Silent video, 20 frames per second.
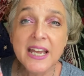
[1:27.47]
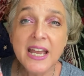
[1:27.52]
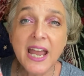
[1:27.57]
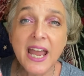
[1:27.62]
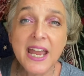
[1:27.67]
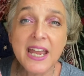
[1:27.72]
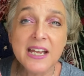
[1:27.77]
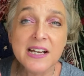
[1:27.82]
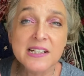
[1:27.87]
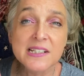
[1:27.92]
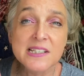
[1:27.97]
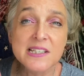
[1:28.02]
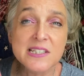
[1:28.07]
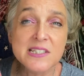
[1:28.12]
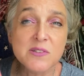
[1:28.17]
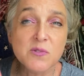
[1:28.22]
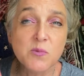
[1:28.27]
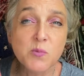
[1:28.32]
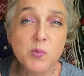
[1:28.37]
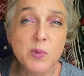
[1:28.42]
and
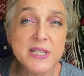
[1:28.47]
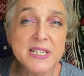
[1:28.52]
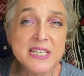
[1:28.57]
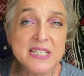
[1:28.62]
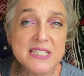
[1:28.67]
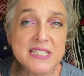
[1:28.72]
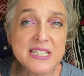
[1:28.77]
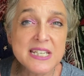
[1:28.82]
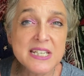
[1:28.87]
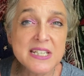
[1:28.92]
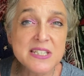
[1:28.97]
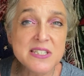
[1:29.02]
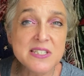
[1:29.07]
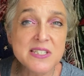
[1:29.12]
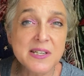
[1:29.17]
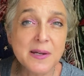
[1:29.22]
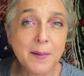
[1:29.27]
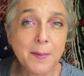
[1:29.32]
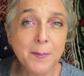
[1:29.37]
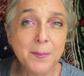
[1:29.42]
witnessing
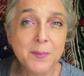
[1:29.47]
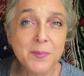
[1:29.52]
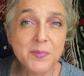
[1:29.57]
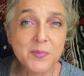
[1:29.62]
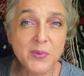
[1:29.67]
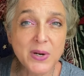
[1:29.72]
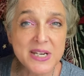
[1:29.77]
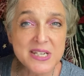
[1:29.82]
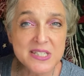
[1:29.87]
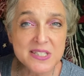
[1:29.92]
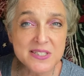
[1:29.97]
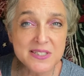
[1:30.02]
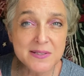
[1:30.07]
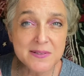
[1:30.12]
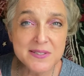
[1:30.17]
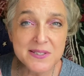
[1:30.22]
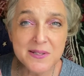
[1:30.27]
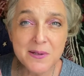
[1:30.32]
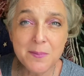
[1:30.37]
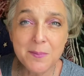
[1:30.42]
some
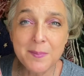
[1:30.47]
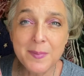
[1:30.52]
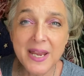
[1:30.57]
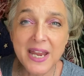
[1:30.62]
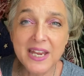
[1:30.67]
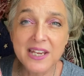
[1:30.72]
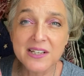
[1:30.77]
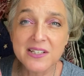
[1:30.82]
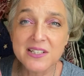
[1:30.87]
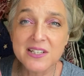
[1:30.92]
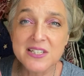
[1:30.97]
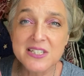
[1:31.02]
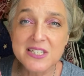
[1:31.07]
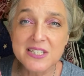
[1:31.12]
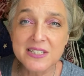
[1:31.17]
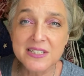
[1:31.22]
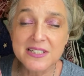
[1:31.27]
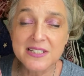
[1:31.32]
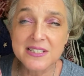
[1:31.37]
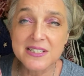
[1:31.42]
racism and
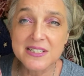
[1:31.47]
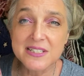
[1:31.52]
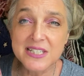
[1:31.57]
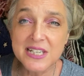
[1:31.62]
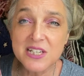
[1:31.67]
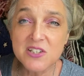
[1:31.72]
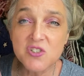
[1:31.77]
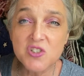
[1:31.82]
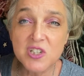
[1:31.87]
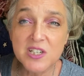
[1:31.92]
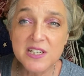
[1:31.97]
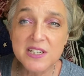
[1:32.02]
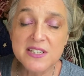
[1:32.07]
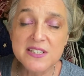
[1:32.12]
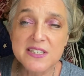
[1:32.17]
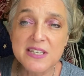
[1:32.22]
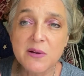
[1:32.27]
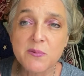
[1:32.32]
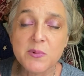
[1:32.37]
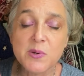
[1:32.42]
tensions
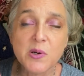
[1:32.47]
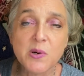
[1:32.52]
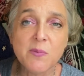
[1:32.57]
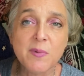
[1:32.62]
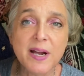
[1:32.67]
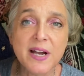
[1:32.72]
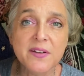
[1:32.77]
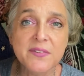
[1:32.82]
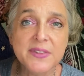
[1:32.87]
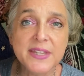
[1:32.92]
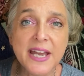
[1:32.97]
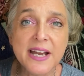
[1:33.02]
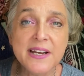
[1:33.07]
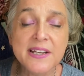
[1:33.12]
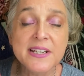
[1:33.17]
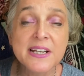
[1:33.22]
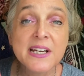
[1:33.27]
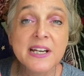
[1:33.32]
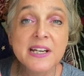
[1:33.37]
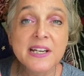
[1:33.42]
that were around that.
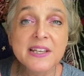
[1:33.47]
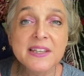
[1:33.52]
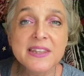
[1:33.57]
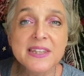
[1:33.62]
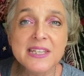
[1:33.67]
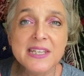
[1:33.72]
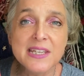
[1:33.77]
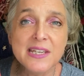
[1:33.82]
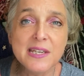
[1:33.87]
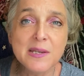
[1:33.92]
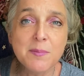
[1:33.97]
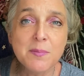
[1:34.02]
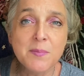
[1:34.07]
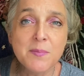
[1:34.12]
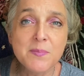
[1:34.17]
The